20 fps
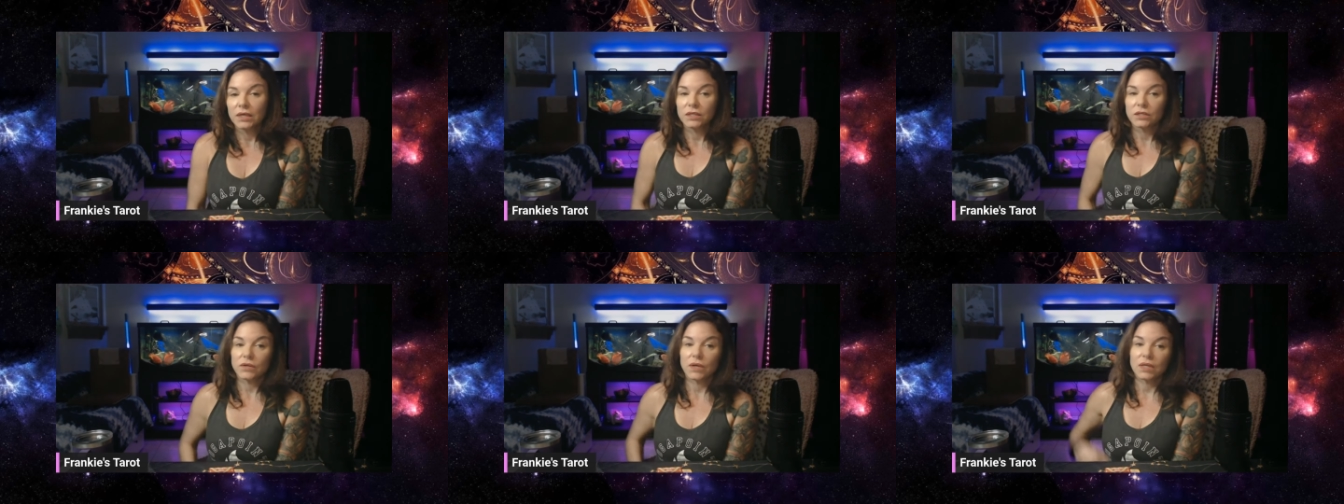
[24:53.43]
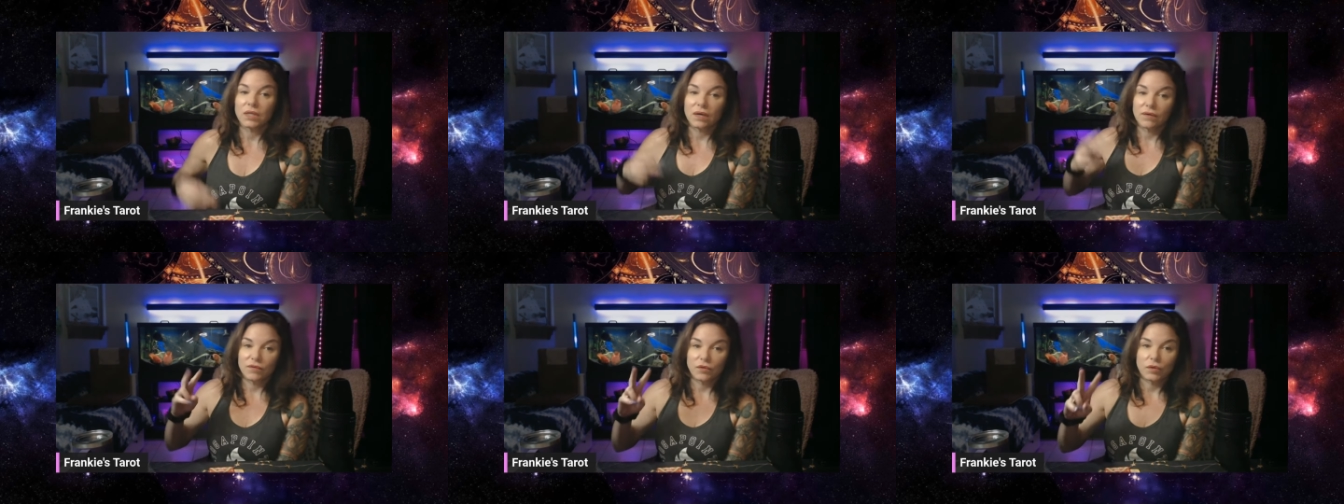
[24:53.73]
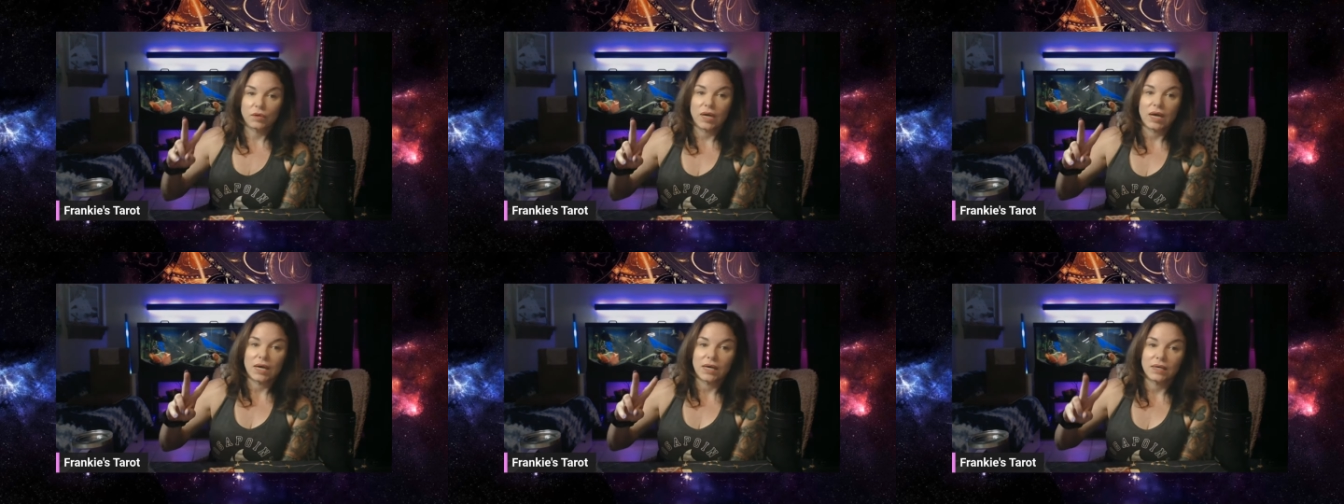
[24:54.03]
So I love
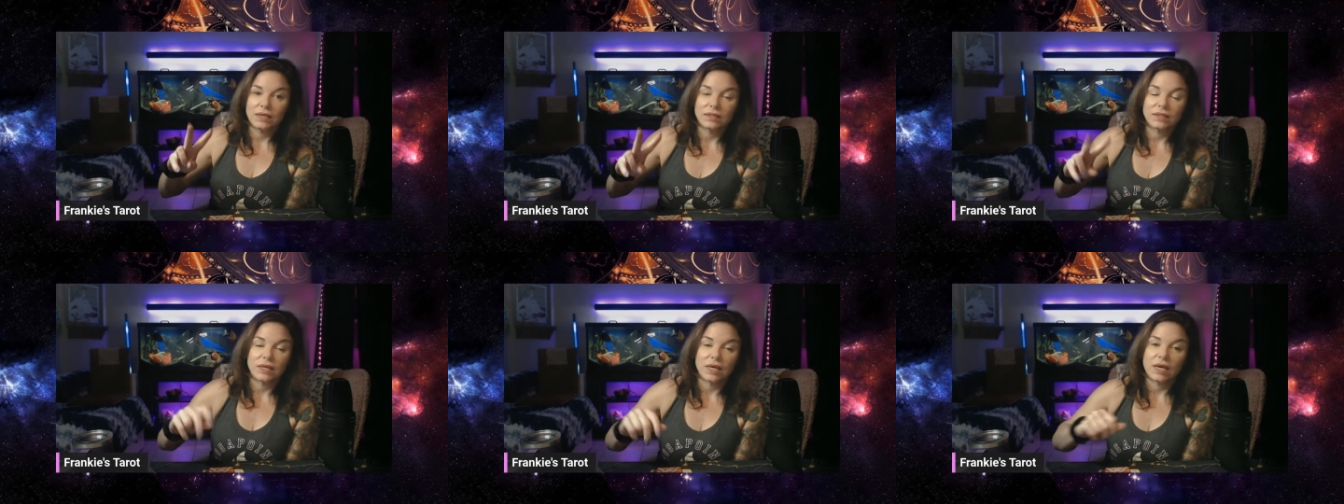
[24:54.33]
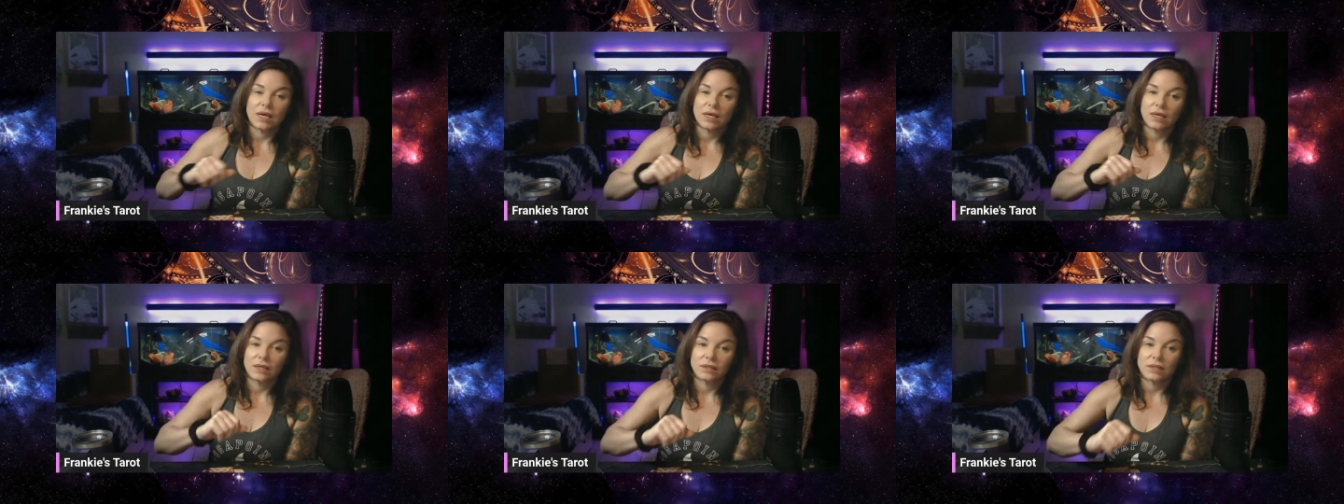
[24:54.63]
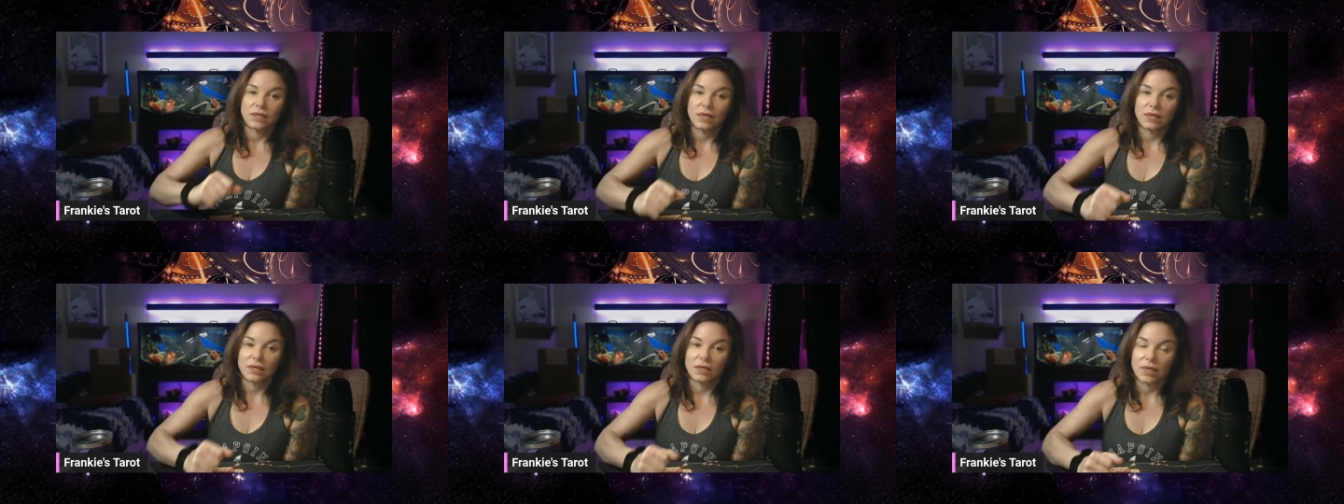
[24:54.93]
you guys,
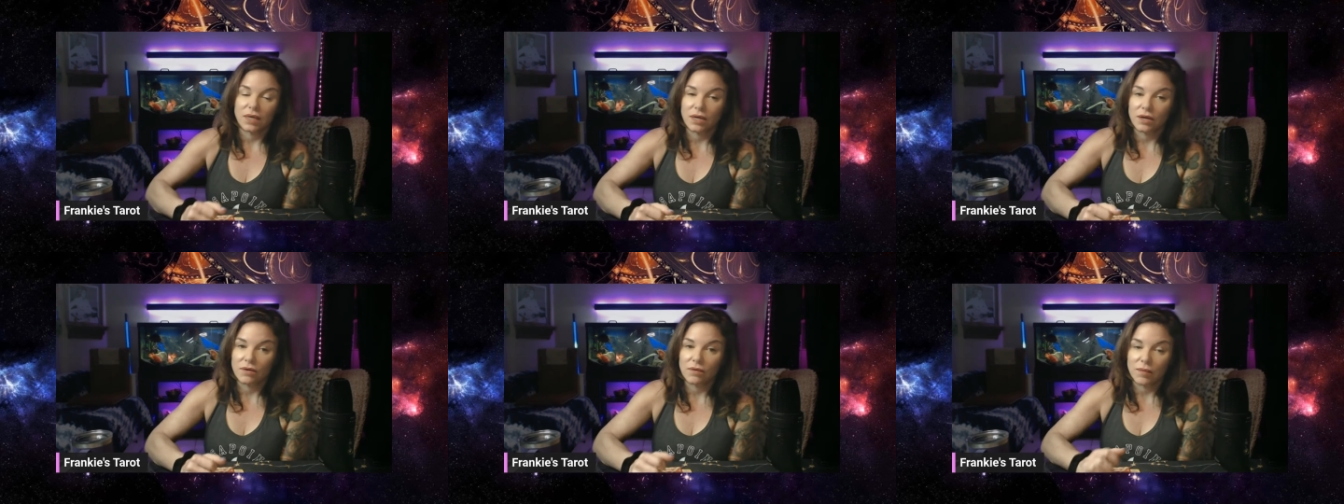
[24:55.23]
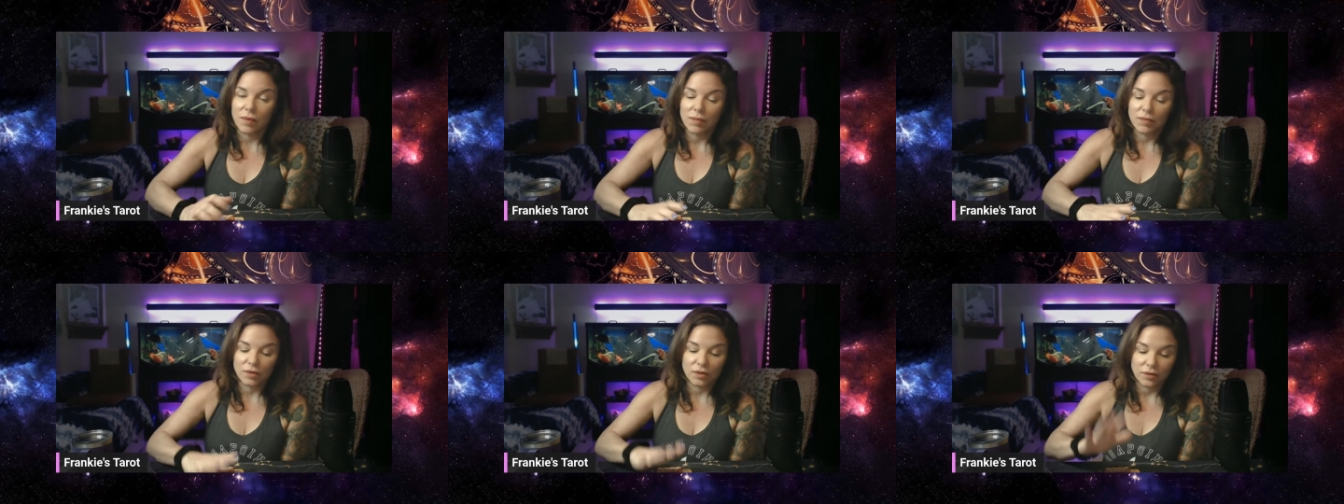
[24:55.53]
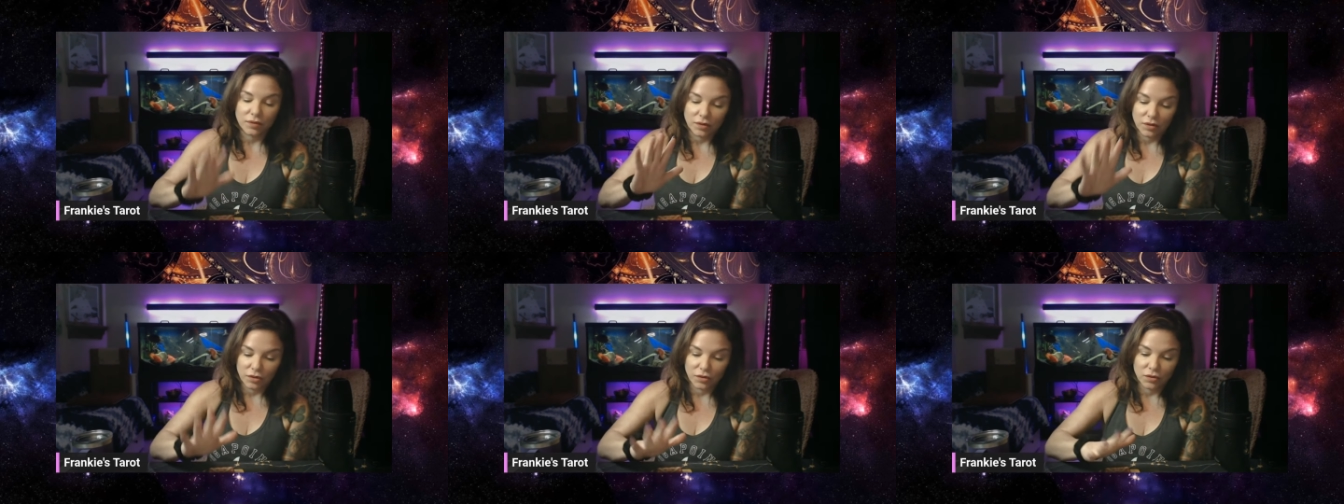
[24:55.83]
and take care. Remember,
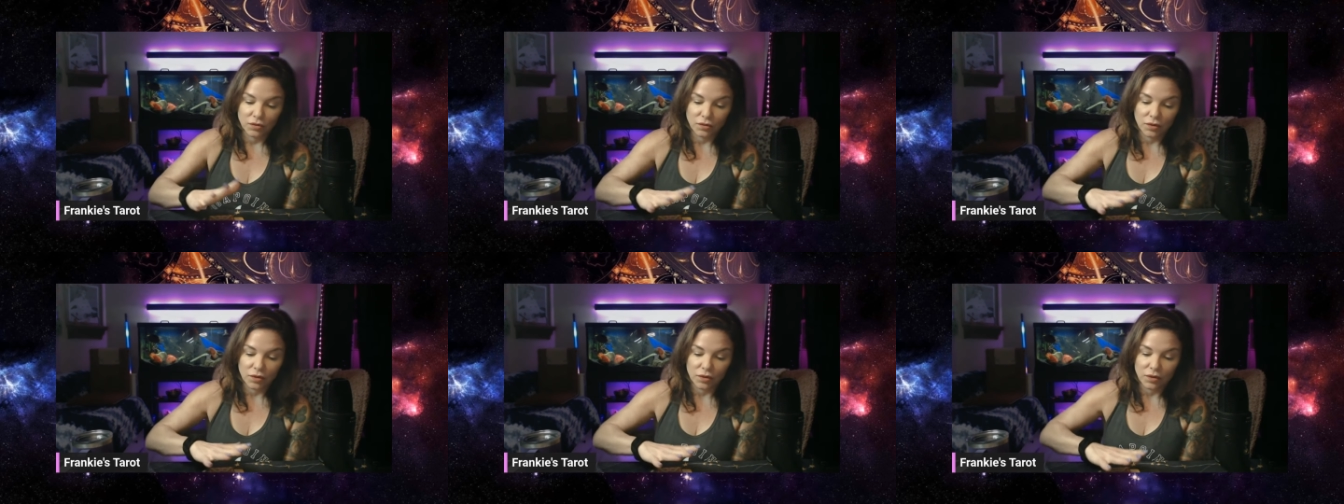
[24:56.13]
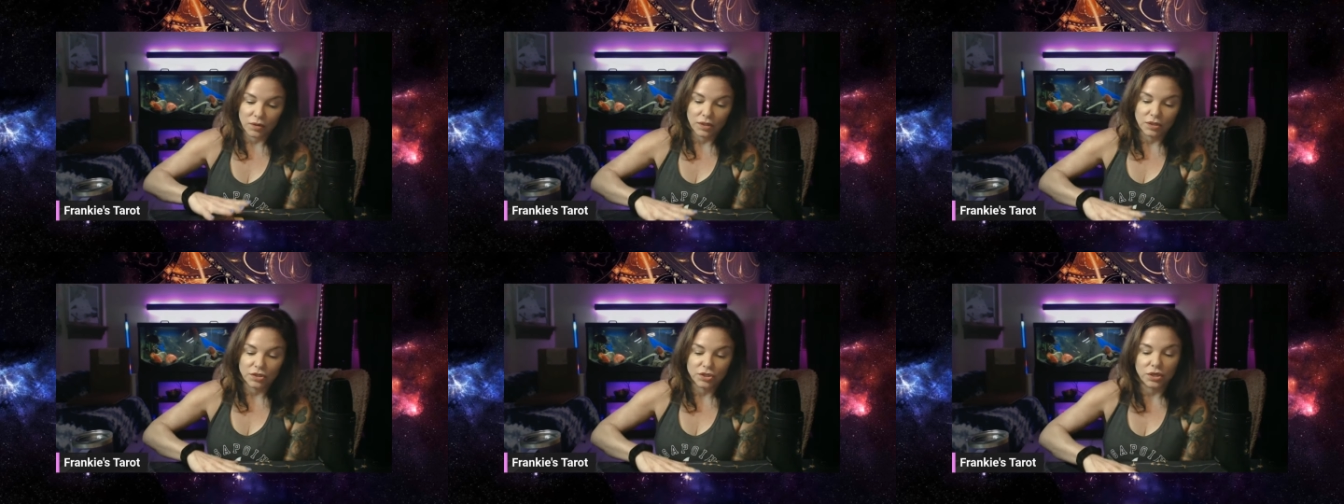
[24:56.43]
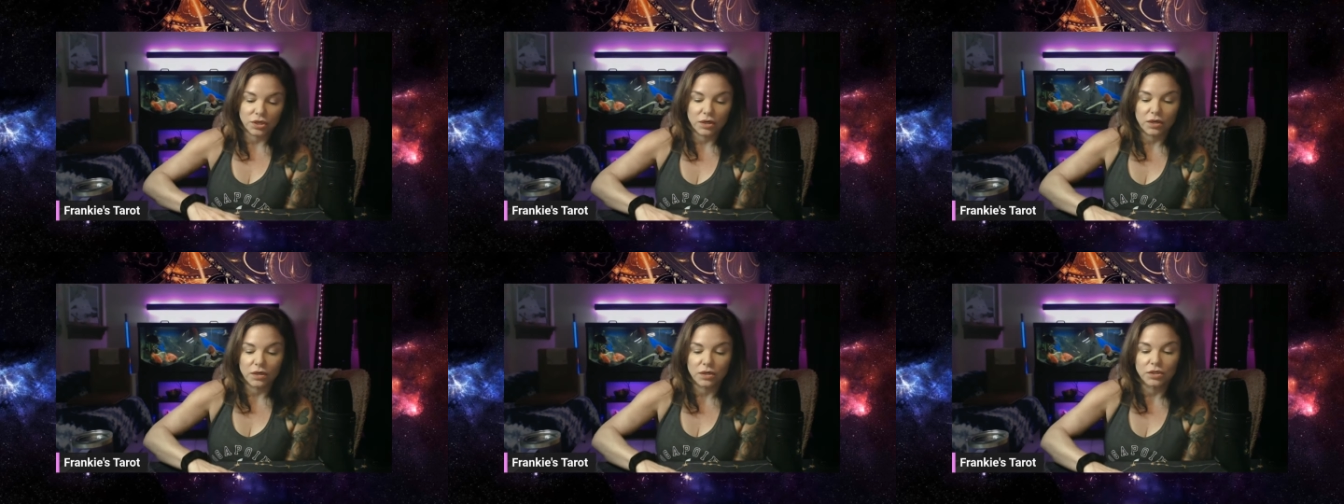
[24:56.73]
you are in
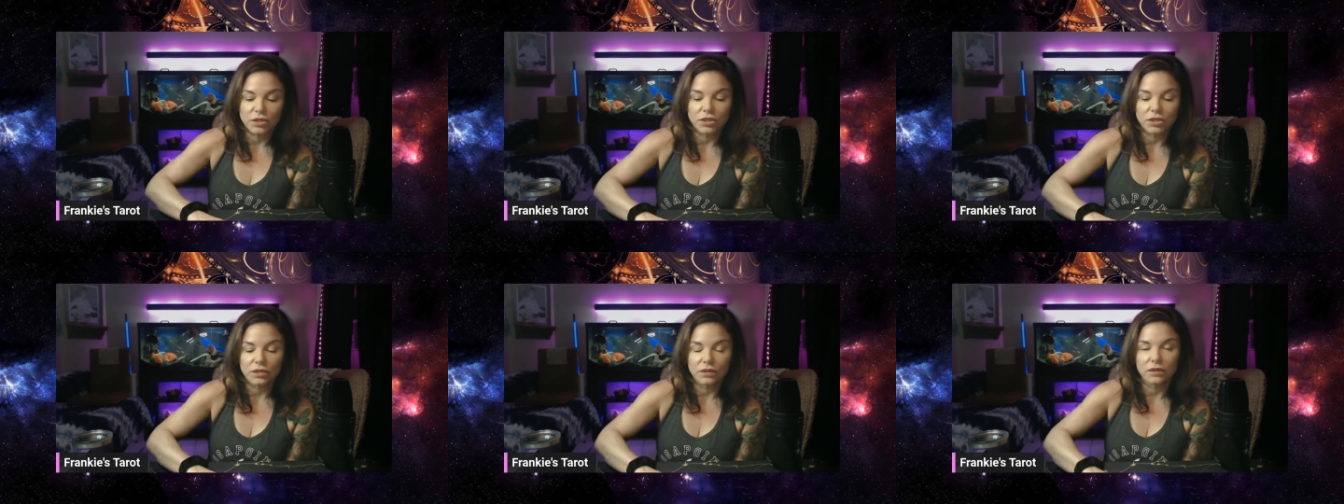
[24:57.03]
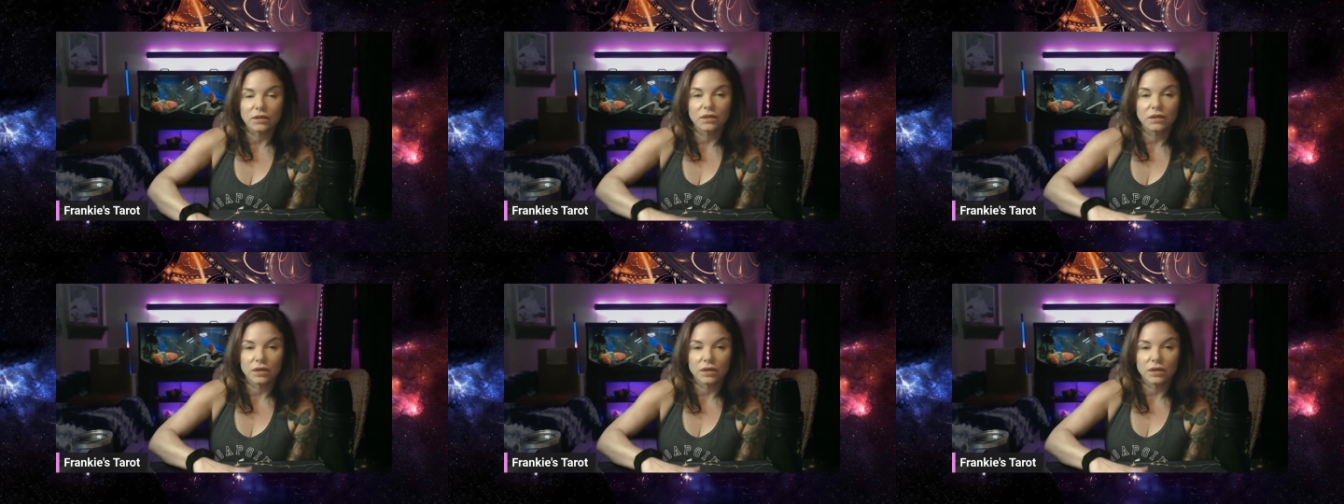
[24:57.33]
charge.